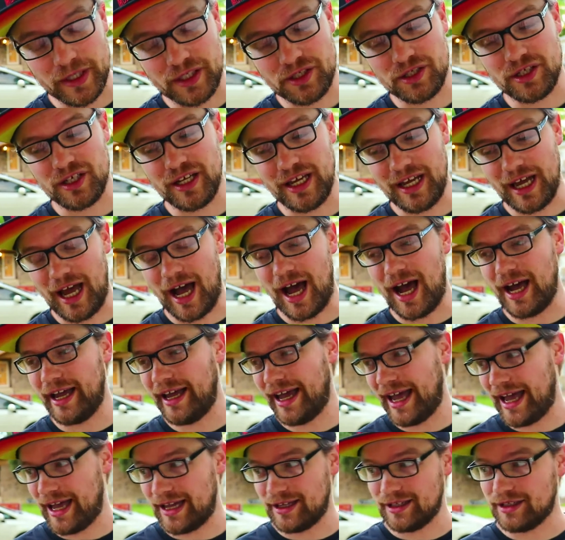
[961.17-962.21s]
which
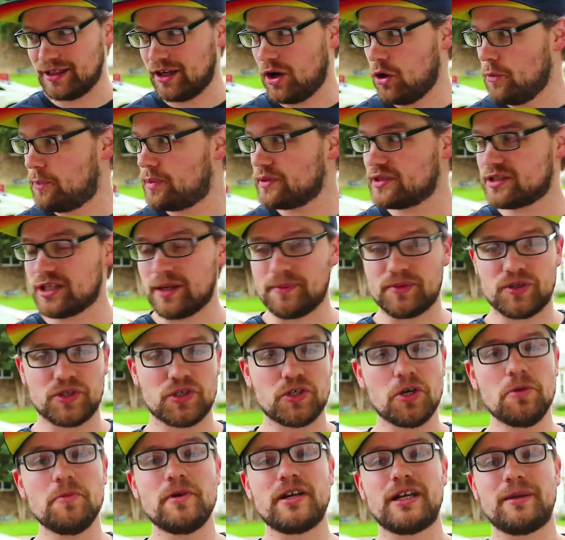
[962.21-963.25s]
opens up
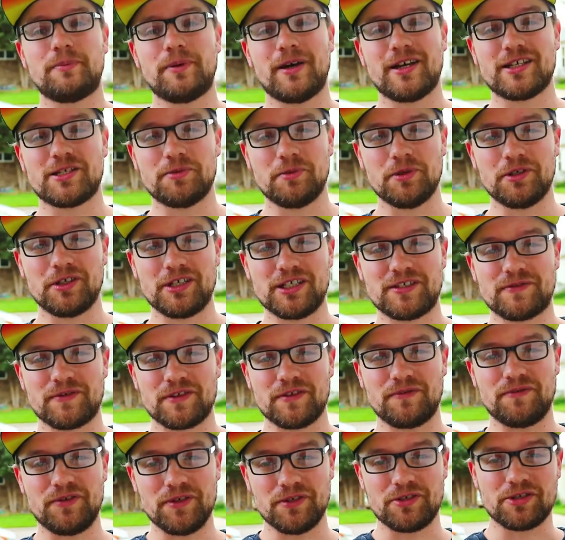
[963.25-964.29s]
so many possibilities for
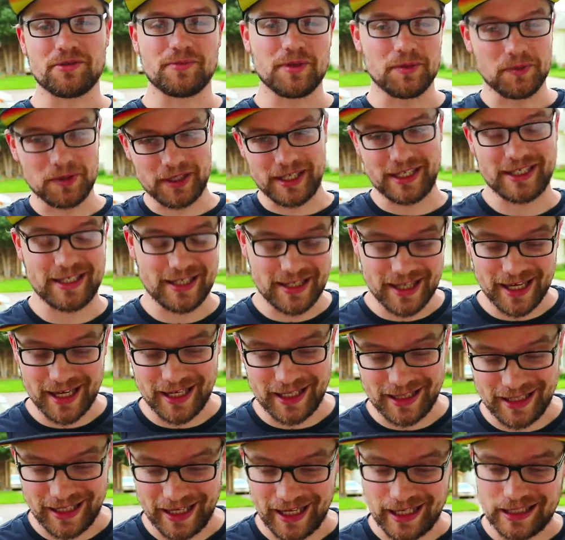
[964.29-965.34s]
the future, but we'll get to
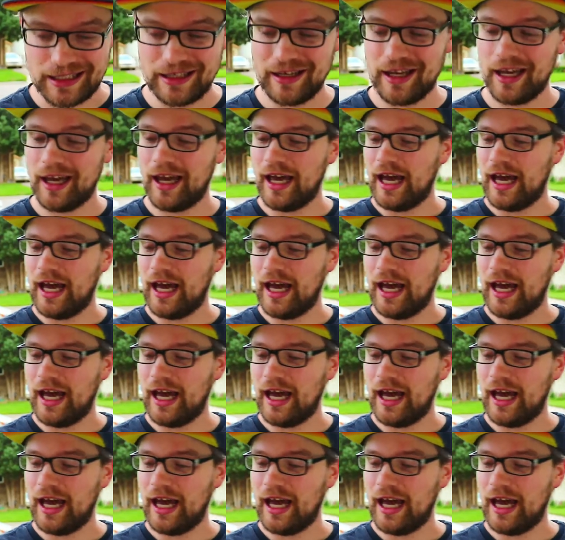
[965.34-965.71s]
that at the end.